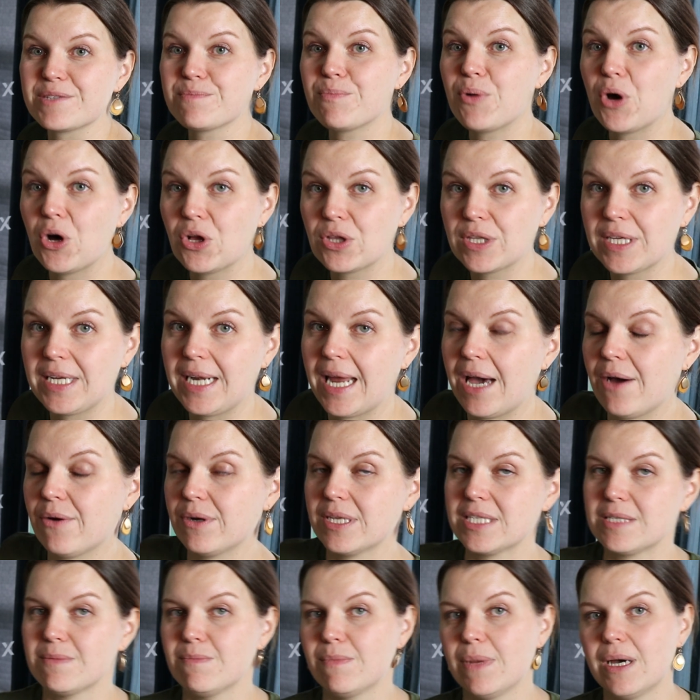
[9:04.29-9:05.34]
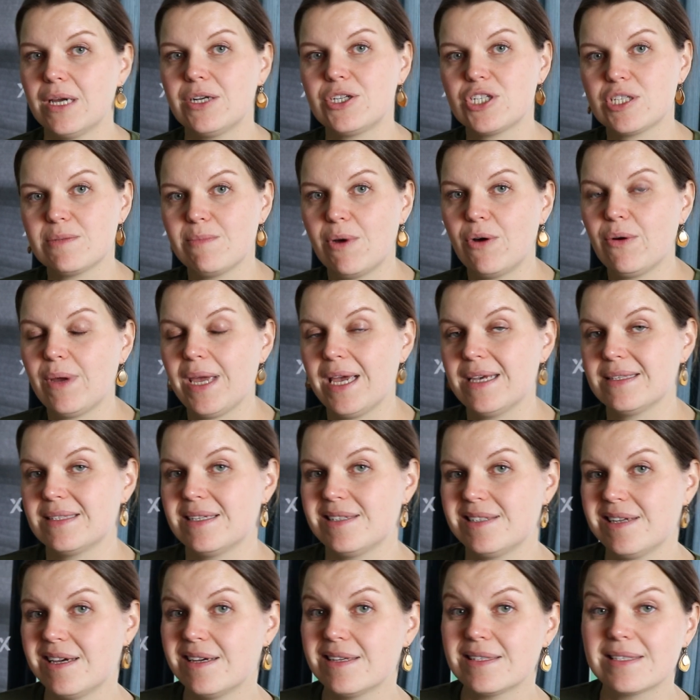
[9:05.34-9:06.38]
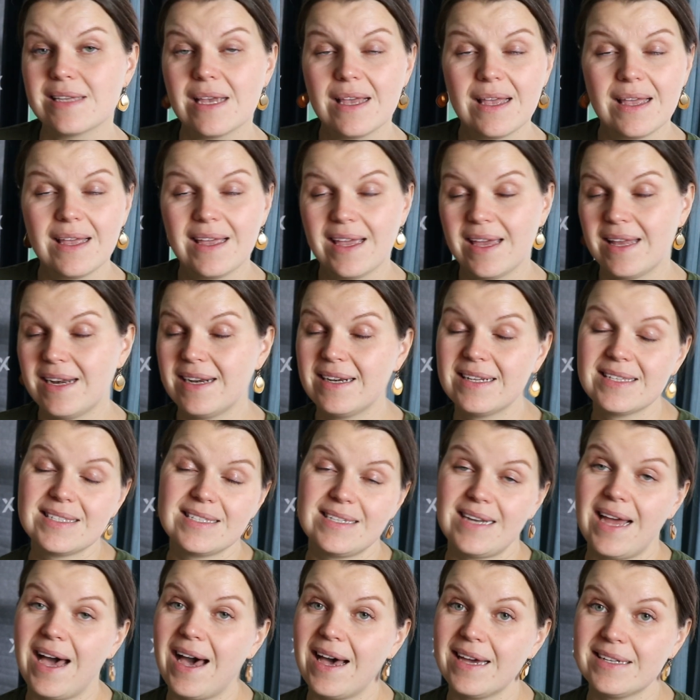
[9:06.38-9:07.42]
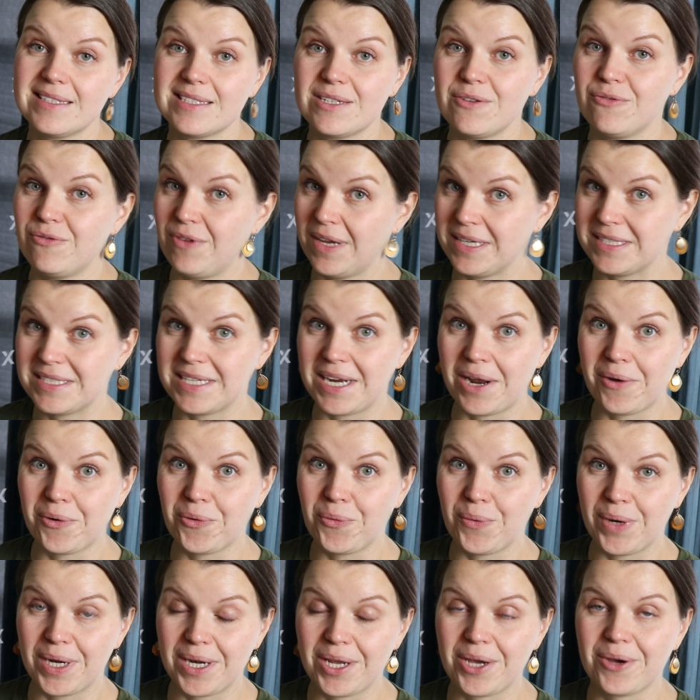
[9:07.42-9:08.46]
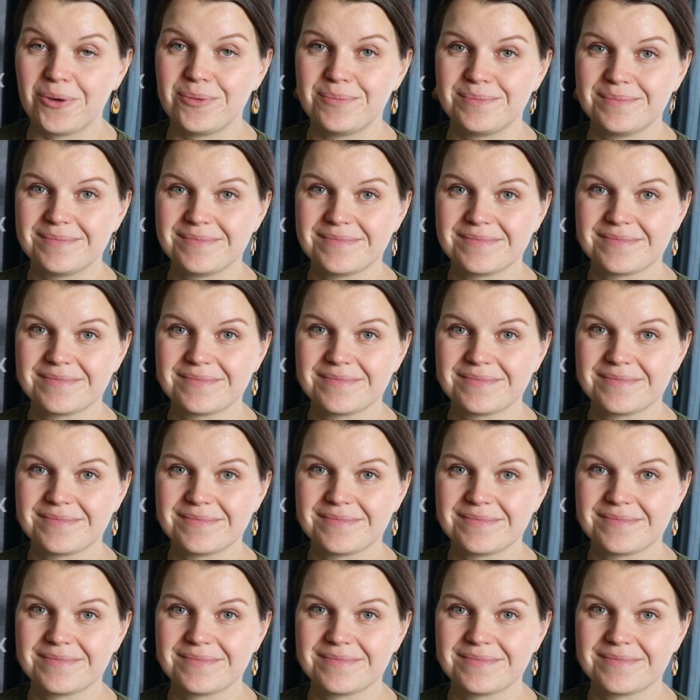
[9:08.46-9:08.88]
is pulling out as much smoke as it does, and it is not vented out a window.